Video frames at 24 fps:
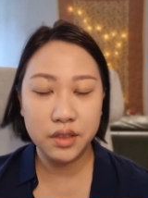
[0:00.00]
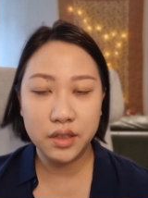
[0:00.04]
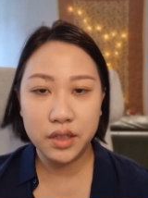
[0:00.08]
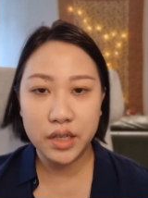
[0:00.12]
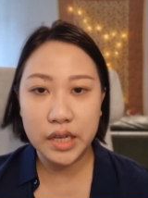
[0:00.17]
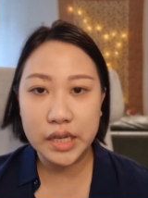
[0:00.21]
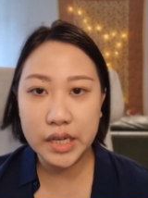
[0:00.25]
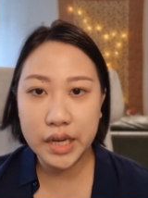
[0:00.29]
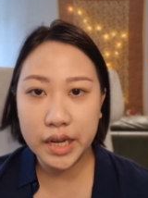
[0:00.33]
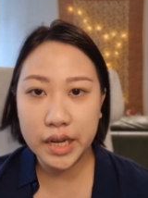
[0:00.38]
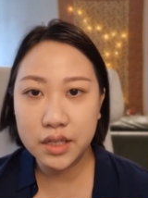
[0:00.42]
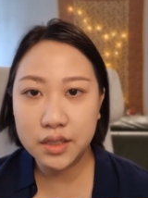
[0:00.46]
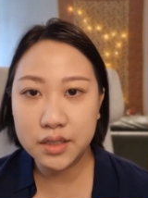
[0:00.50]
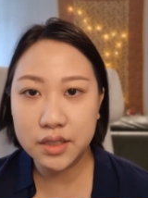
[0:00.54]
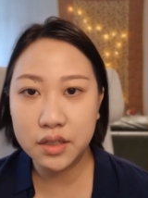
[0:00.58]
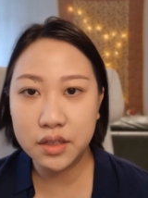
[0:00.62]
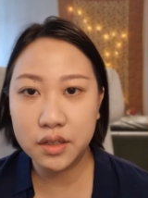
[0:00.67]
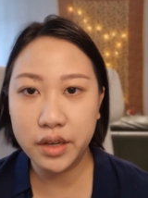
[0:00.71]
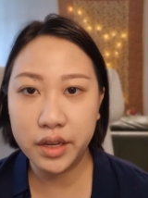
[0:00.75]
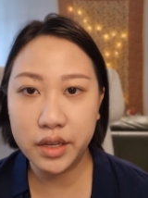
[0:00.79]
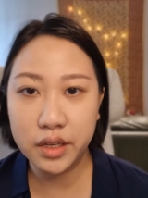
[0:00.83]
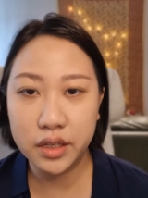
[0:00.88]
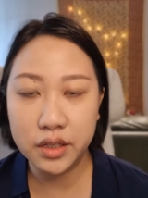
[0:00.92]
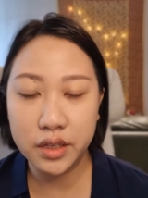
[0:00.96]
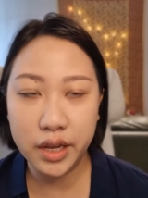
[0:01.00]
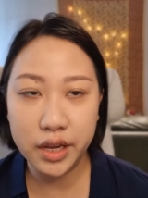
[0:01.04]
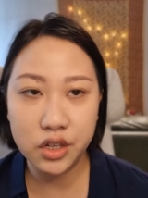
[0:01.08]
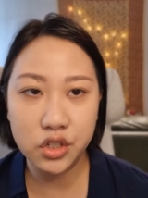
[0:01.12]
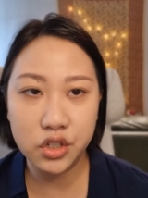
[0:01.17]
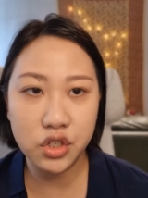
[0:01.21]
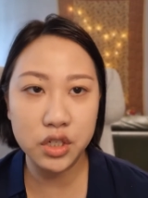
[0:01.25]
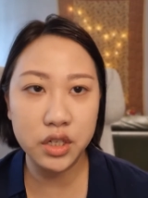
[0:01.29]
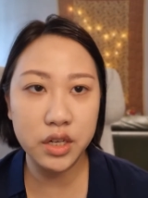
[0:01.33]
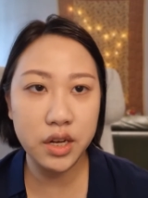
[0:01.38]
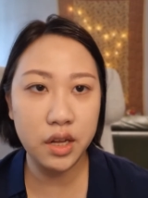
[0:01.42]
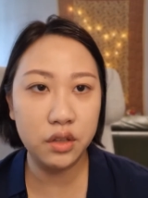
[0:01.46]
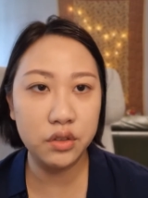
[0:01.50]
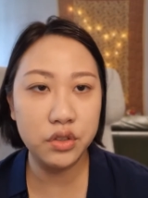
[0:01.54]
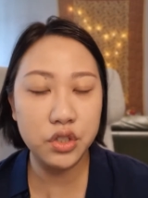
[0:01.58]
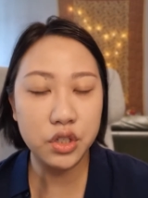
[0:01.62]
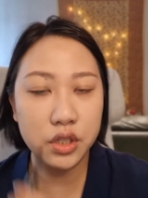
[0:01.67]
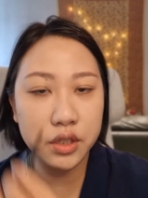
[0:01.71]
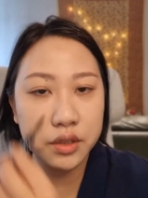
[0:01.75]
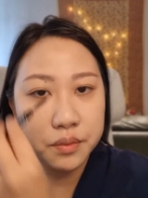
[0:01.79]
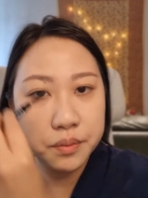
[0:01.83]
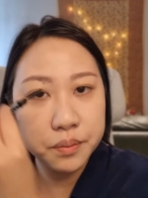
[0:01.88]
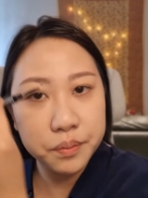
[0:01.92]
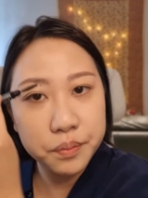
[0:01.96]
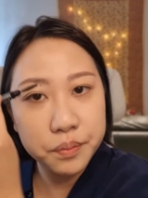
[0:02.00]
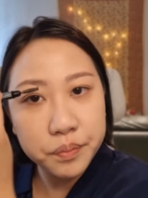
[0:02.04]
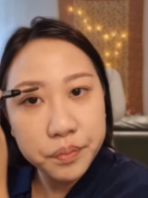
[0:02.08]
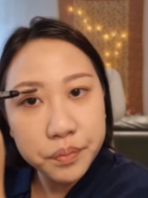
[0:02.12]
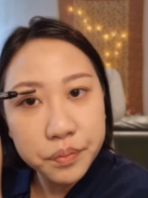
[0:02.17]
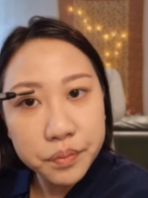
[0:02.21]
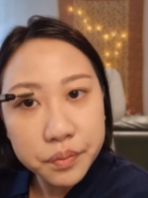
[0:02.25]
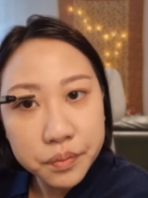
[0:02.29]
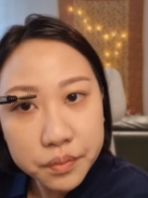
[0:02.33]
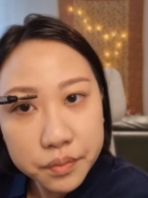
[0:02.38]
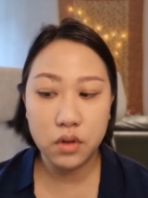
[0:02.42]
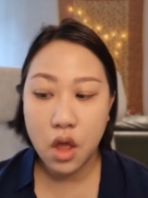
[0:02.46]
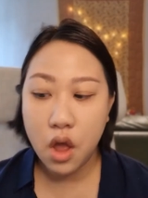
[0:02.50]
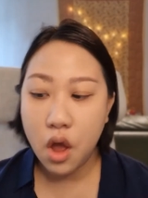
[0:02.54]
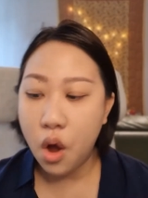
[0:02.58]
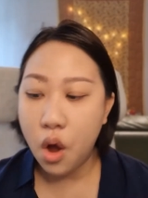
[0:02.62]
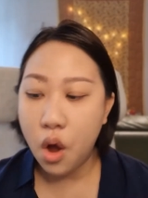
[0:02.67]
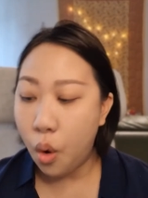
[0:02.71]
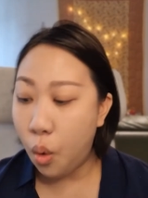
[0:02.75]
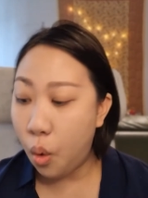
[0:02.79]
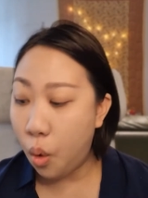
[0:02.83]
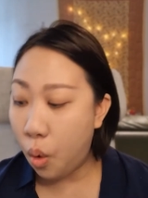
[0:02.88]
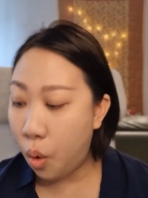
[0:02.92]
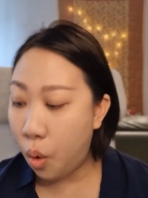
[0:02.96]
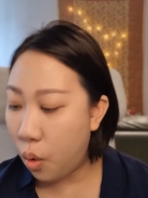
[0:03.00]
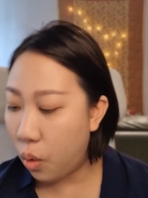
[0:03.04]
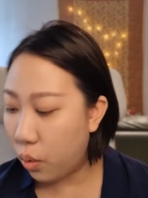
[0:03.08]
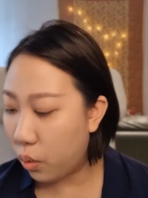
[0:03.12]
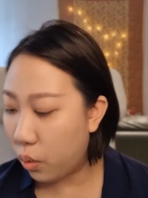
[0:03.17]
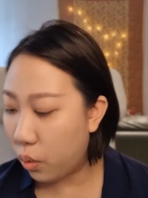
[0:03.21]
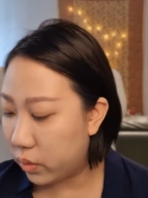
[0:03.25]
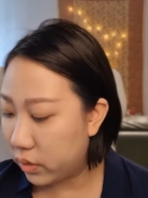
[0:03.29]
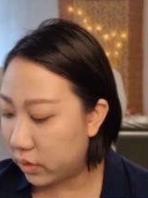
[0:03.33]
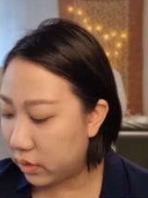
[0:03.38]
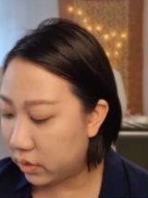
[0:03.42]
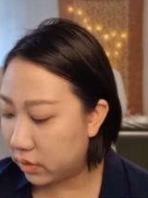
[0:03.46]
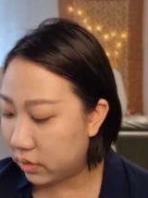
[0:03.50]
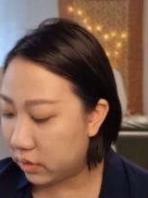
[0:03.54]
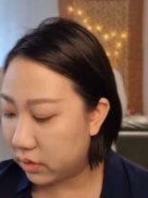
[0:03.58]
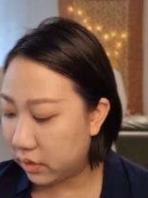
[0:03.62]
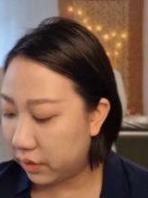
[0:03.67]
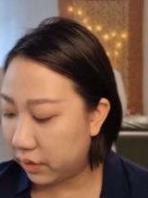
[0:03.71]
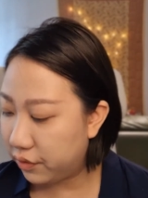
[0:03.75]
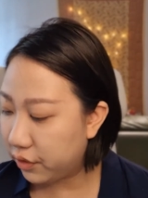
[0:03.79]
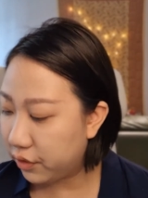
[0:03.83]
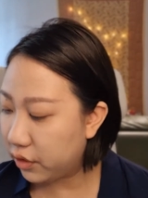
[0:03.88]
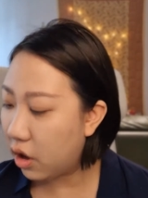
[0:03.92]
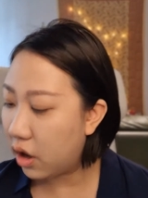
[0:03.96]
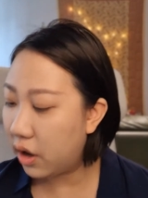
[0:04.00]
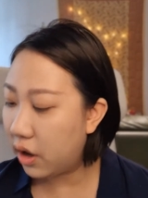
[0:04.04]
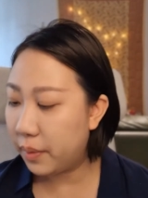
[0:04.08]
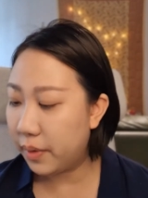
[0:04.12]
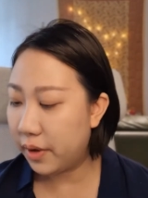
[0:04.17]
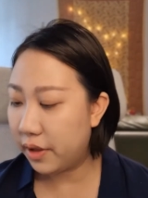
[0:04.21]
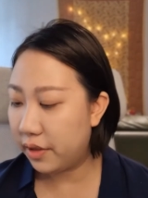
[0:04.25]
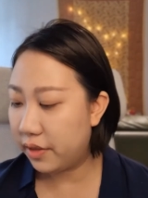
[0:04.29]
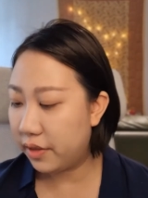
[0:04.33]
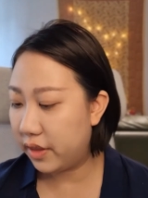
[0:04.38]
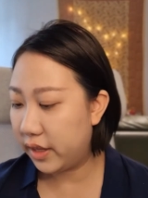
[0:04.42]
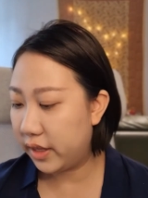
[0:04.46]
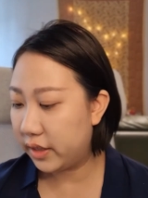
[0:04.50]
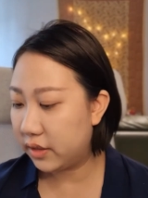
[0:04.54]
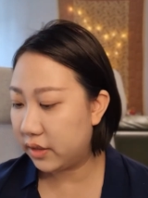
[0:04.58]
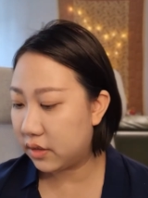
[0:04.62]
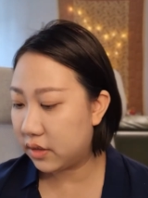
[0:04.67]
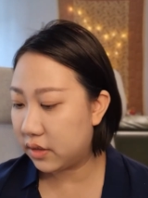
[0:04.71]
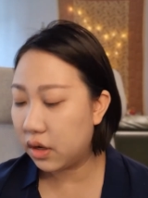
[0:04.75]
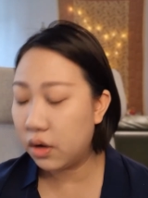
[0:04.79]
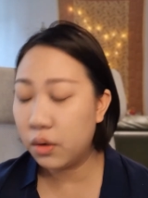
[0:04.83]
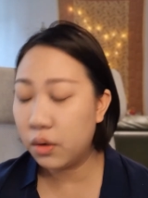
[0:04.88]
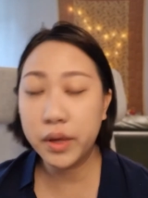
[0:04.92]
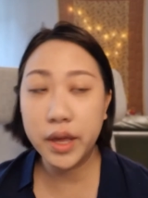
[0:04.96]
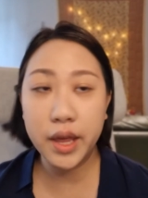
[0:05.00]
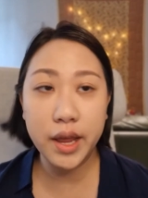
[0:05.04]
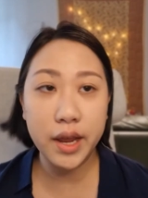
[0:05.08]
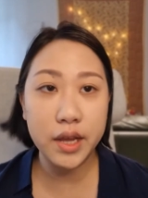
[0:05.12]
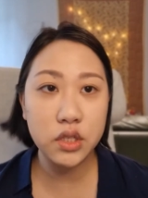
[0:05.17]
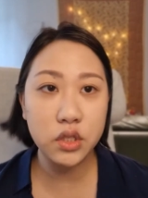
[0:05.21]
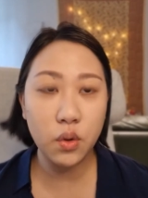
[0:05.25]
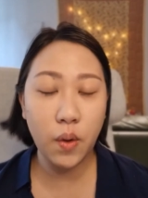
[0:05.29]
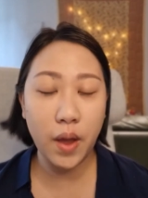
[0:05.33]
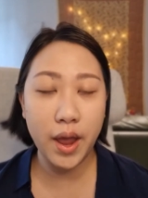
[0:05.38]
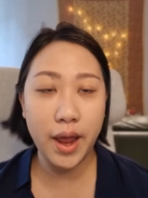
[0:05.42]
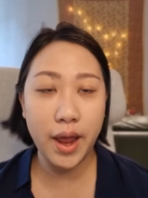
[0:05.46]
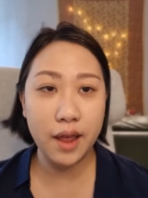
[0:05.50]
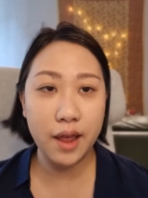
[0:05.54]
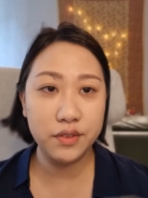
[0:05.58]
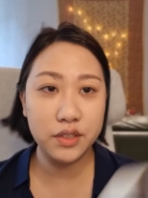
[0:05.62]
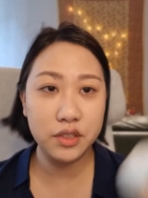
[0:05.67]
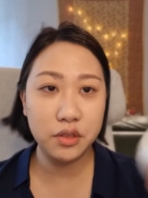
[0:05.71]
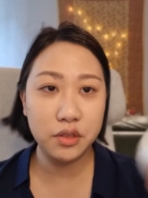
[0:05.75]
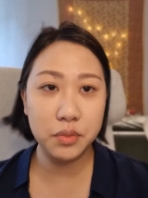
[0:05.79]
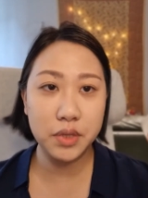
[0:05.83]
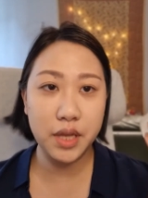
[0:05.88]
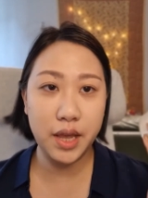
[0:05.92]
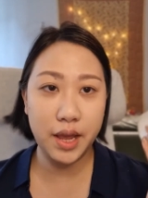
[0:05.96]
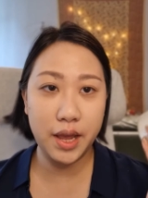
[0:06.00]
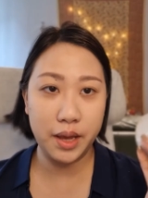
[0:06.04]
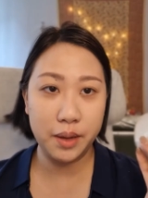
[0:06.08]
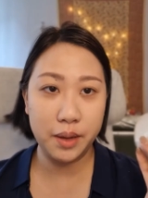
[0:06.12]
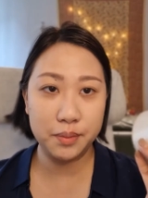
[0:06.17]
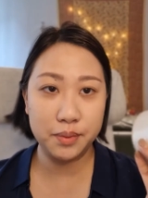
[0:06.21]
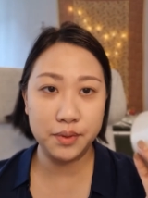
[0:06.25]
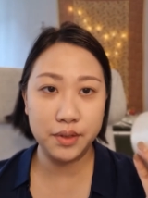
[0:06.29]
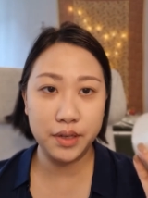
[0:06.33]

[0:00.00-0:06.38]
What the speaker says: in Asian culture. Oh, I forgot about this. Okay, so I have some tape.